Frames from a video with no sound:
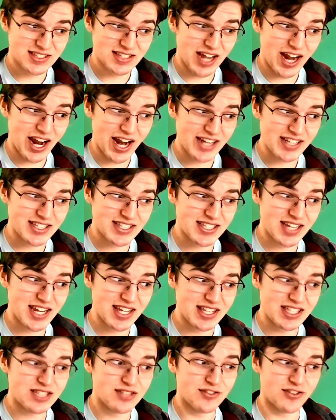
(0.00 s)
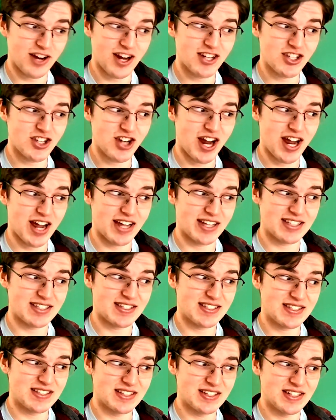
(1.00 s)
I'd say this
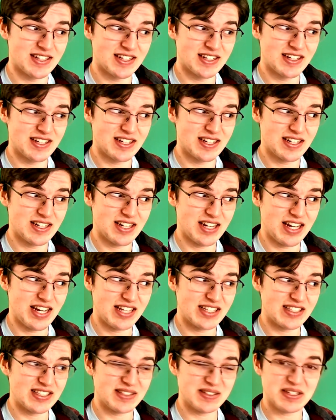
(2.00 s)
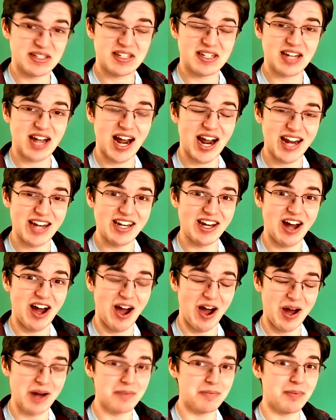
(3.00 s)
franchise is kinda
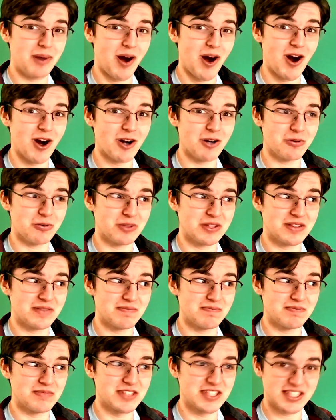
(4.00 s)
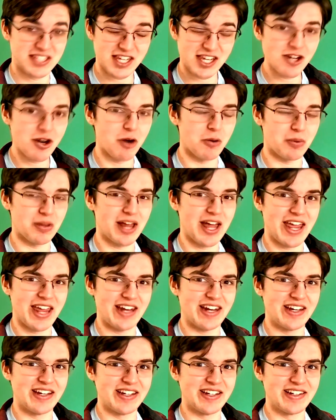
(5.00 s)
on par with Xenoblade,
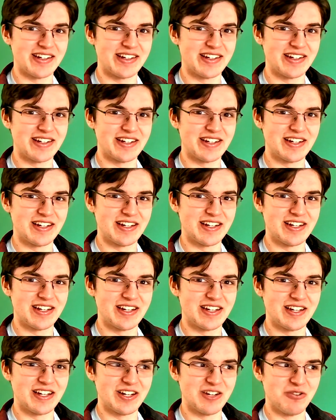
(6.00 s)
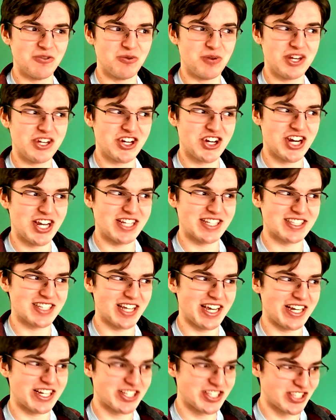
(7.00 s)
which is
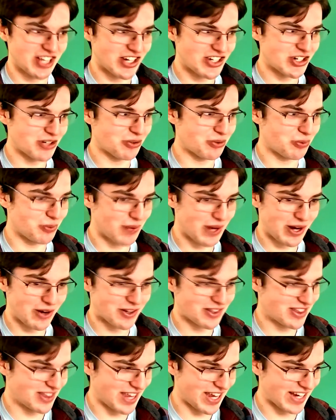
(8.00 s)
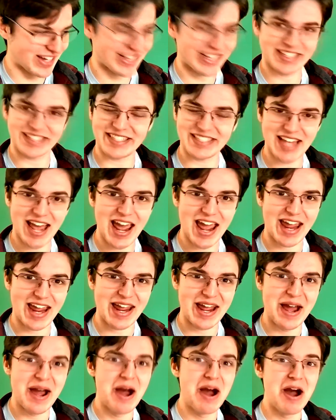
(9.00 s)
like such a weird thing to say,
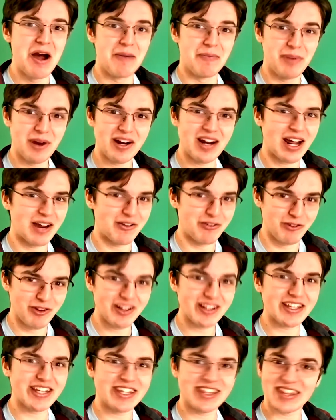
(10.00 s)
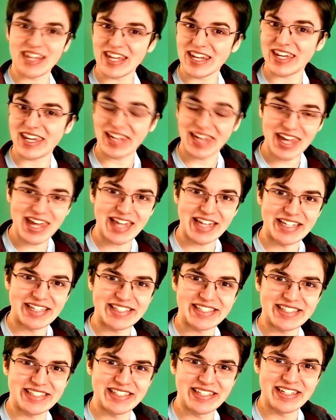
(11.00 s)
but I really think it
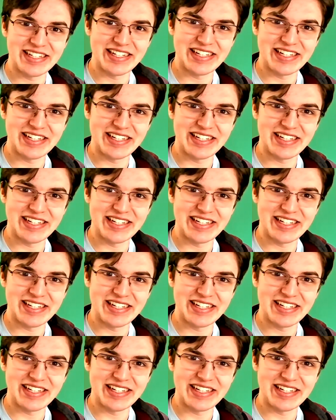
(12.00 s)
is.